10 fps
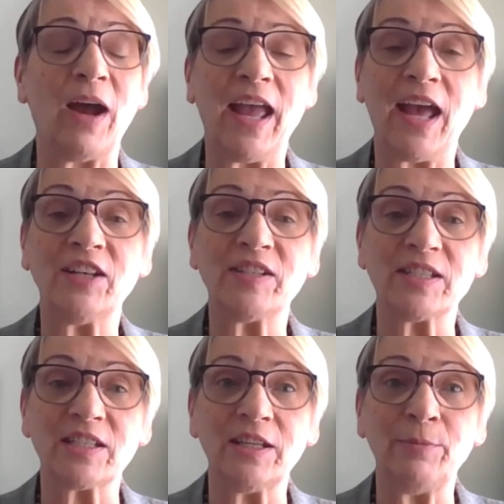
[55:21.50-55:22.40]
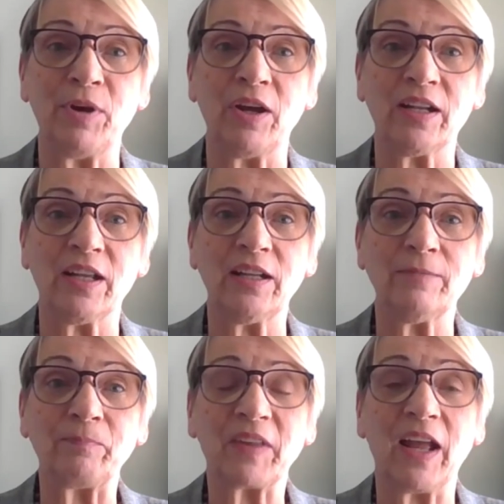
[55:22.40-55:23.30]
I had to sleep on it.
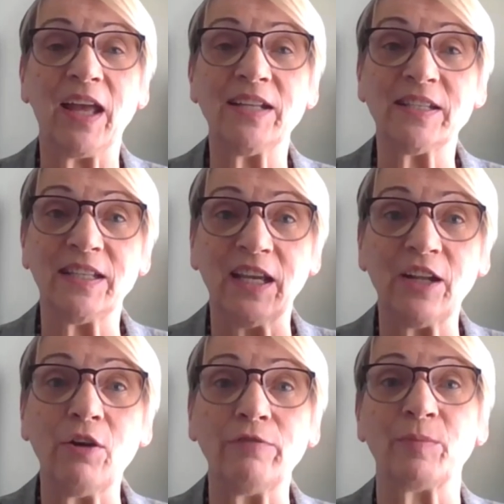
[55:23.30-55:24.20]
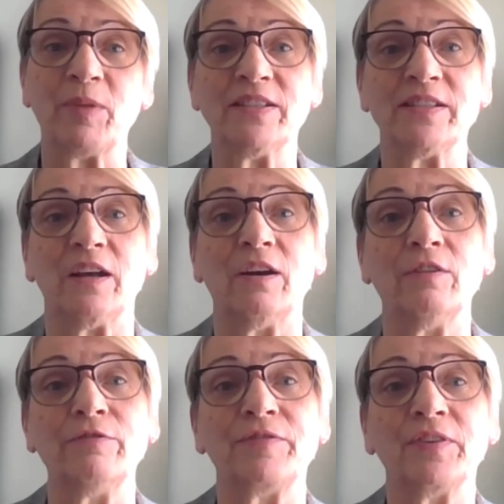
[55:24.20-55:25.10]
I had to get over
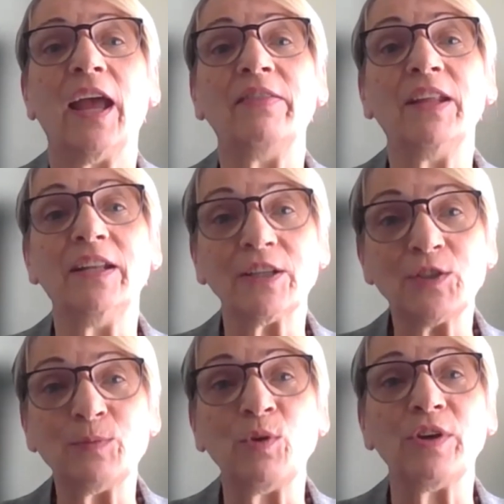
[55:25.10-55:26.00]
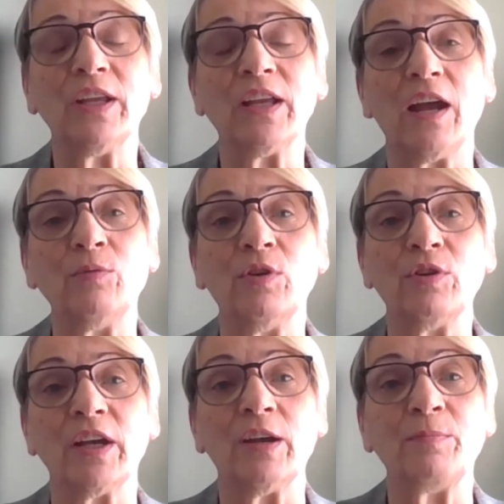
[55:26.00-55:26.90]
myself. And the next morning I woke
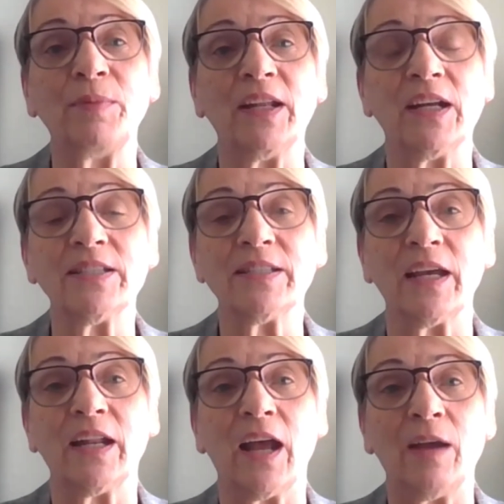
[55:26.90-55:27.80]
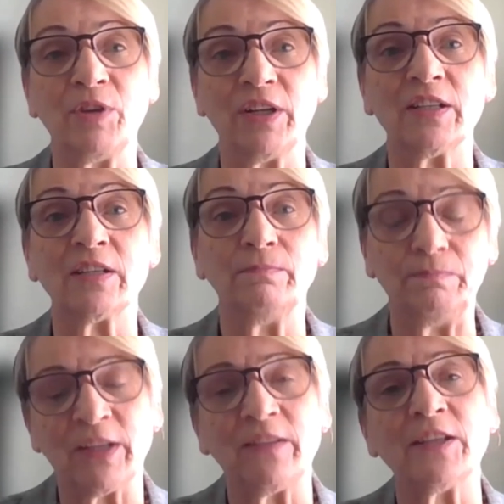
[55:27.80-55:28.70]
up and I said, I'm going to
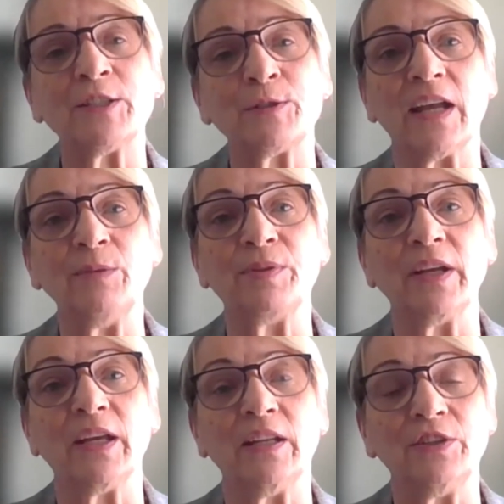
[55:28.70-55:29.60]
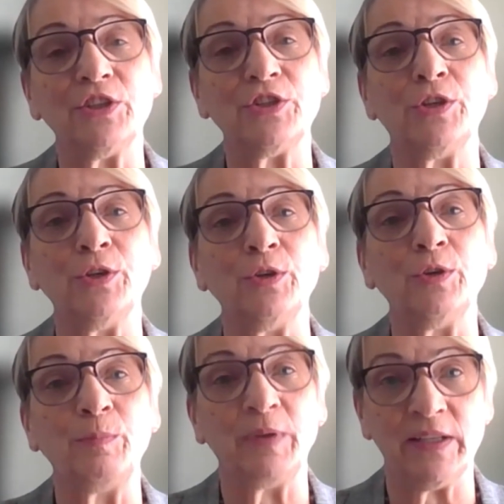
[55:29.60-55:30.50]
split this site plan into
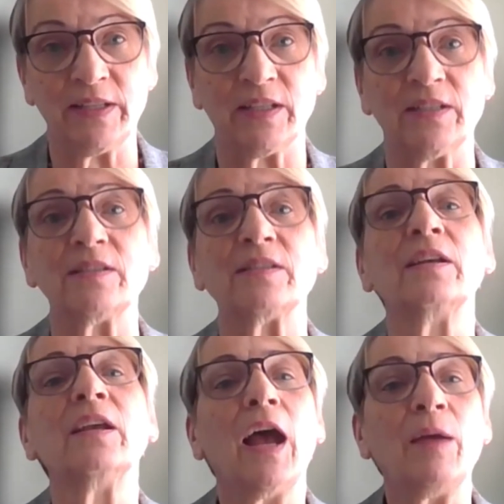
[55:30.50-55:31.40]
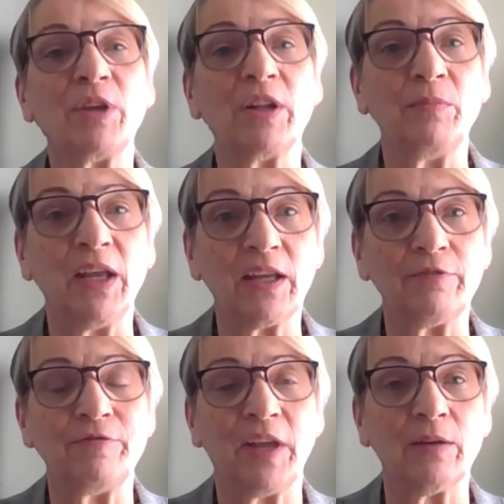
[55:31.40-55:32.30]
2 pieces. I'm going to make a
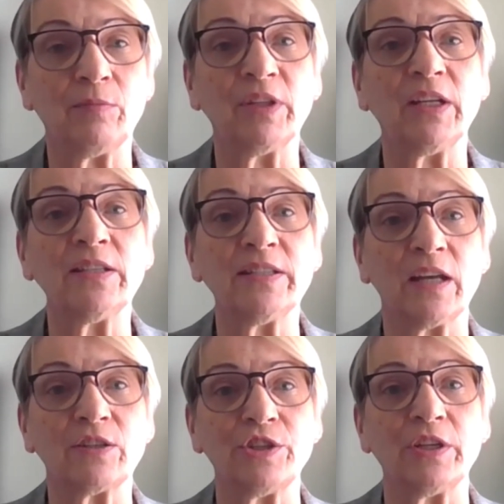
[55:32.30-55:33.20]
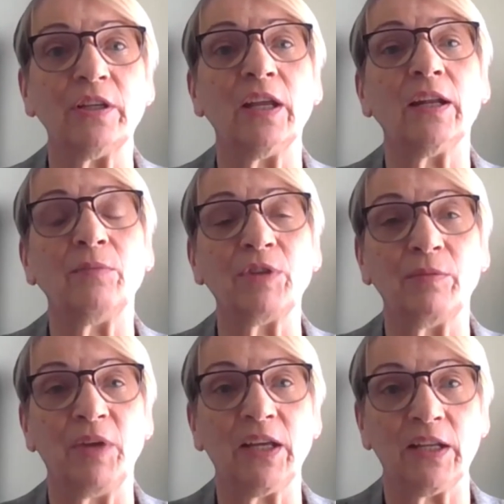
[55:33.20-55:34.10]
family section and I'm going
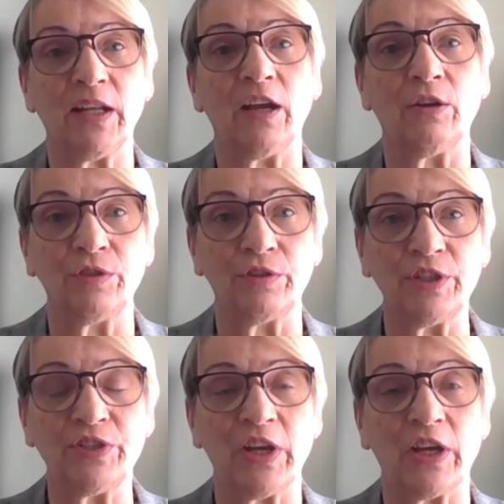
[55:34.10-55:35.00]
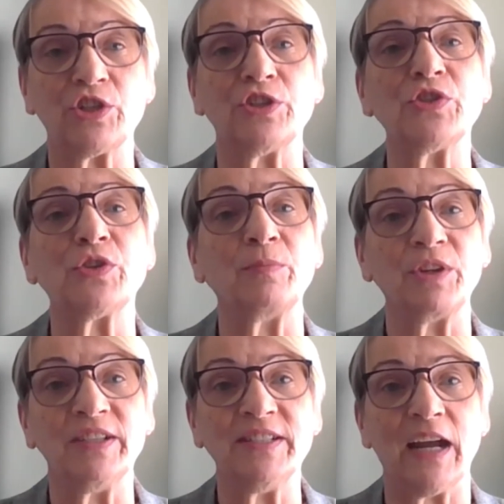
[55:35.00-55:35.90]
to make an elderly section. So I'm
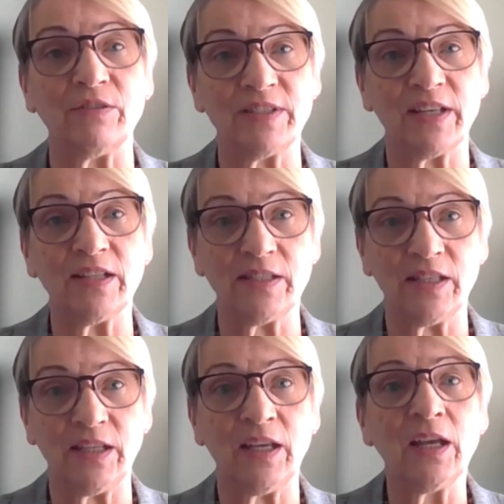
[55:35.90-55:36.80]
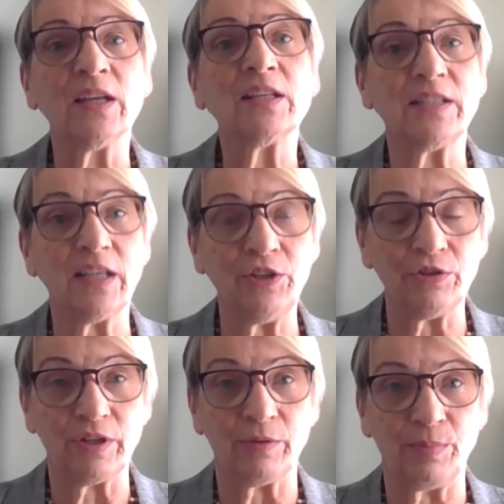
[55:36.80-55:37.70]
going to downsize the senior
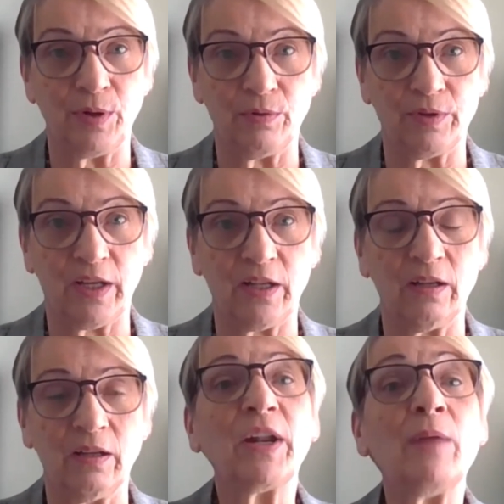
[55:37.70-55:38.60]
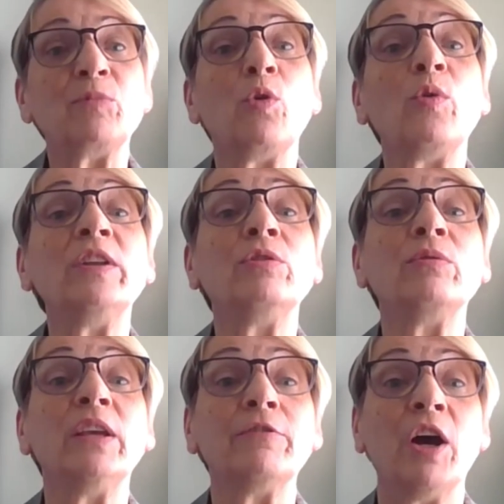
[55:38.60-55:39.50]
component, but I'm going to
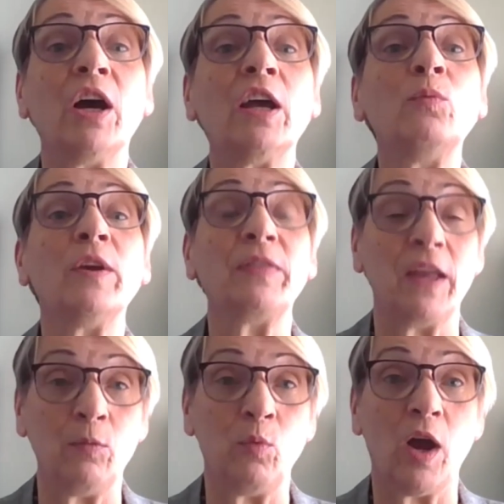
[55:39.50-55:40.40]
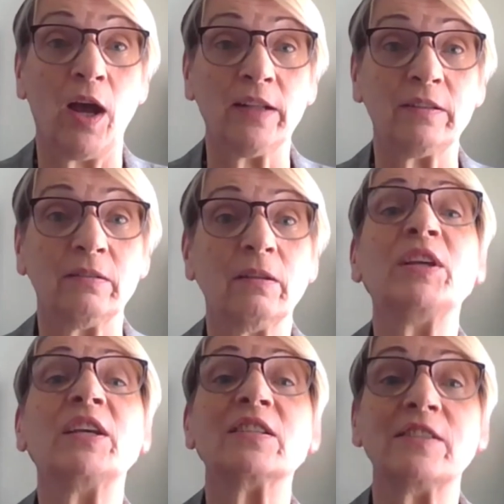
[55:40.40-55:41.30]
give HUD what they want,
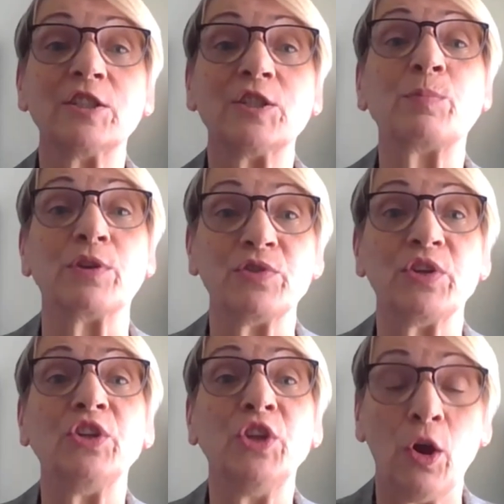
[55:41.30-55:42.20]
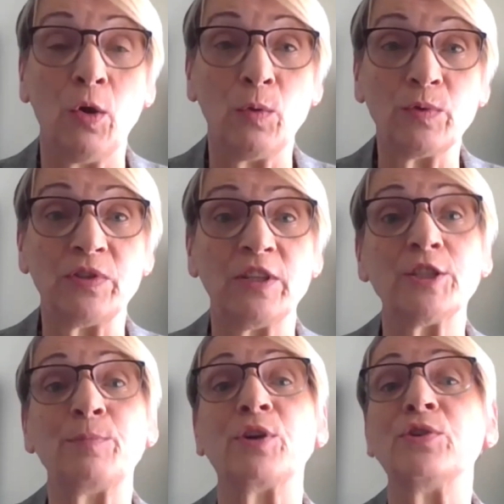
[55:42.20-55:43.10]
because this person knows.
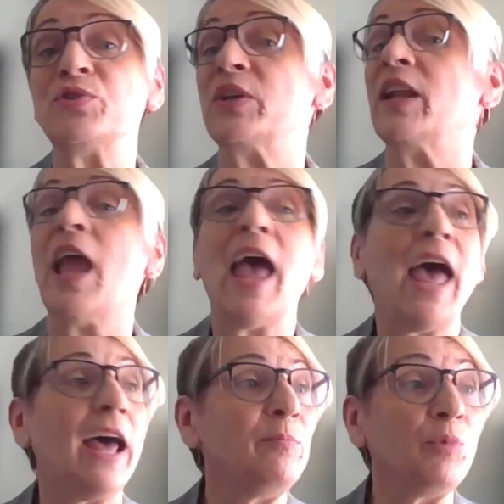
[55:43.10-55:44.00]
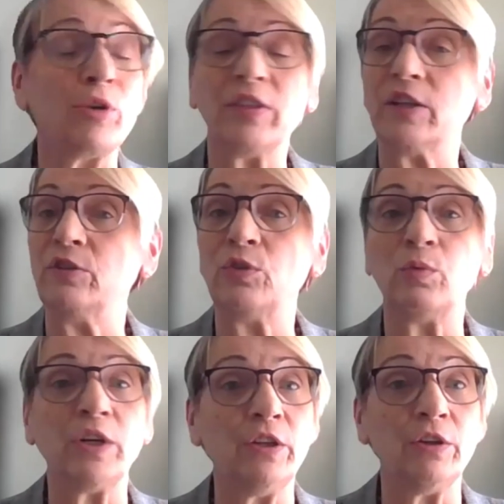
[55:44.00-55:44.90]
This person had more than
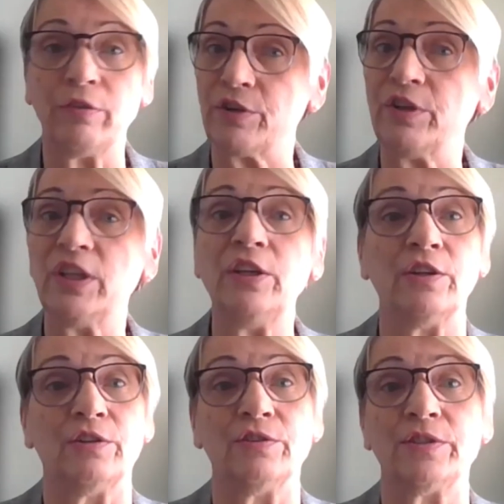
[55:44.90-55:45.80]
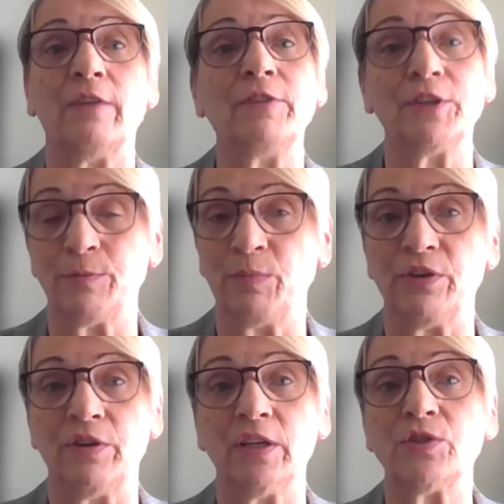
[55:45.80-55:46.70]
20 or 30 years of
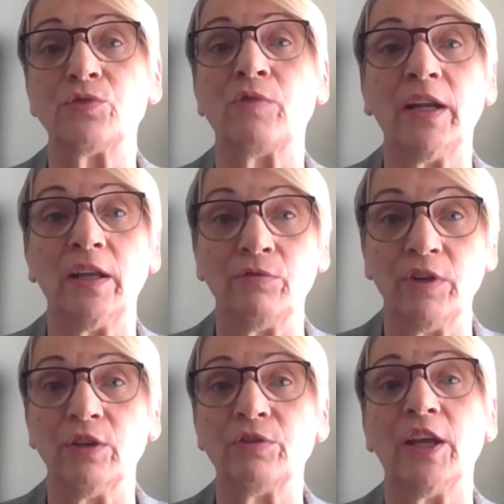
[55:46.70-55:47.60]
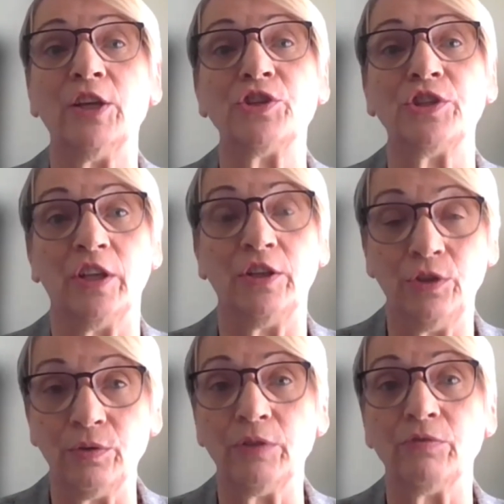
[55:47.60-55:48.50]
experience writing relocation and
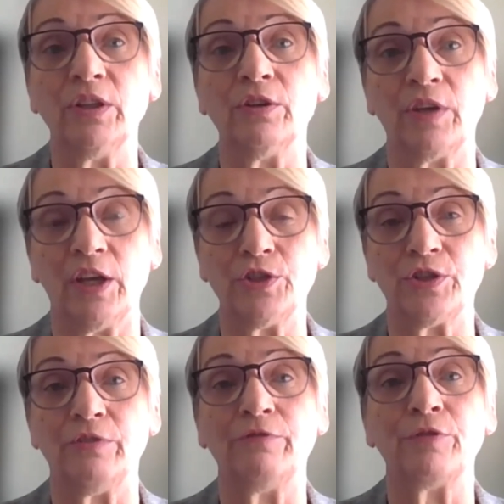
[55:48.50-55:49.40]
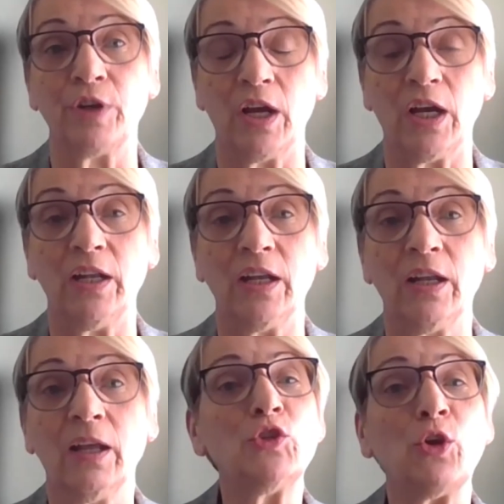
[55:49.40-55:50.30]
doing relocation for HUD.
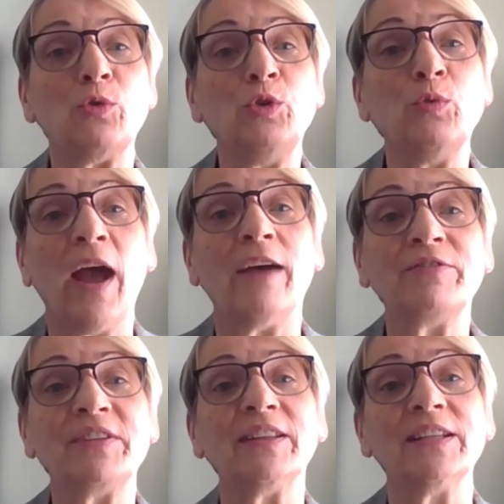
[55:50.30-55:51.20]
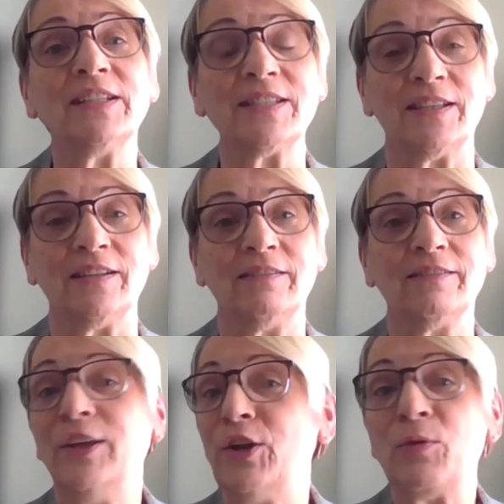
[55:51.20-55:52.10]
So you have to listen.
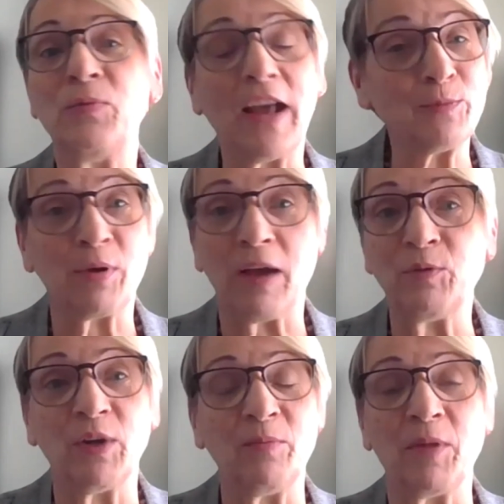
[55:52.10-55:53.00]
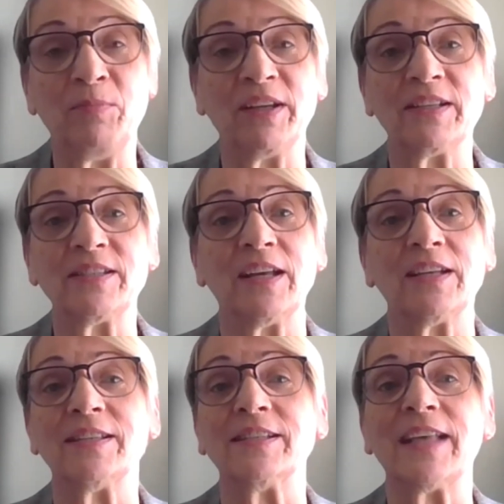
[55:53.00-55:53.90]
You know, that's probably one of my biggest
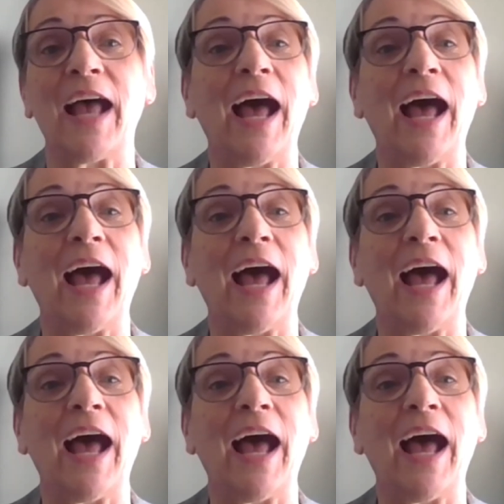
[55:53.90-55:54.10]
lessons.